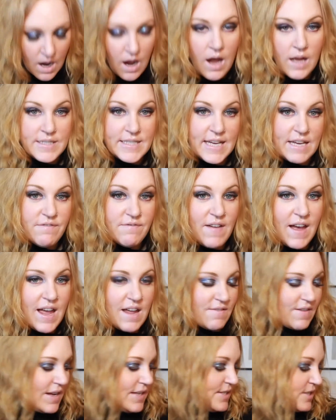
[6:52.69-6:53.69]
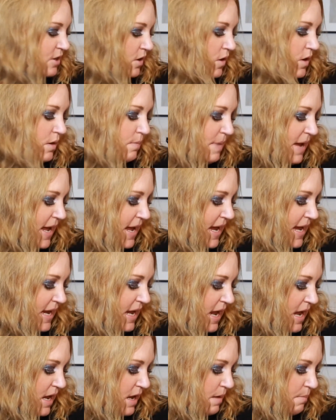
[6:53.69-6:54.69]
On day 5, I started
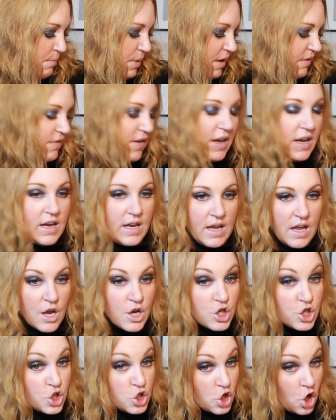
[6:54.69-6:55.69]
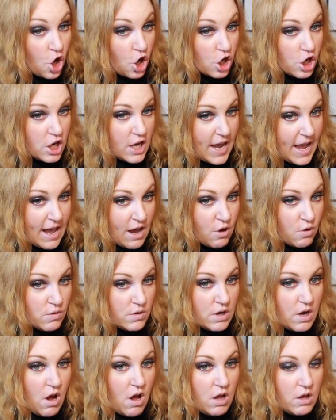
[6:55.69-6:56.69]
by buffing dark
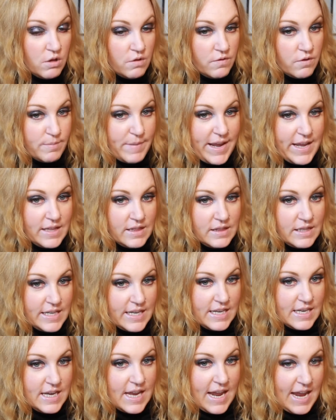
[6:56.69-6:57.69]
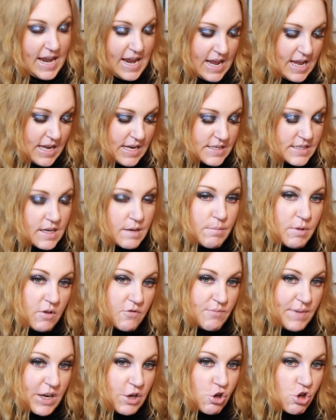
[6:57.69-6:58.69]
out all over my lid and
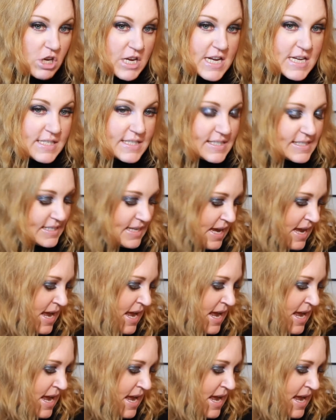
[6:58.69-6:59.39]
above my crease,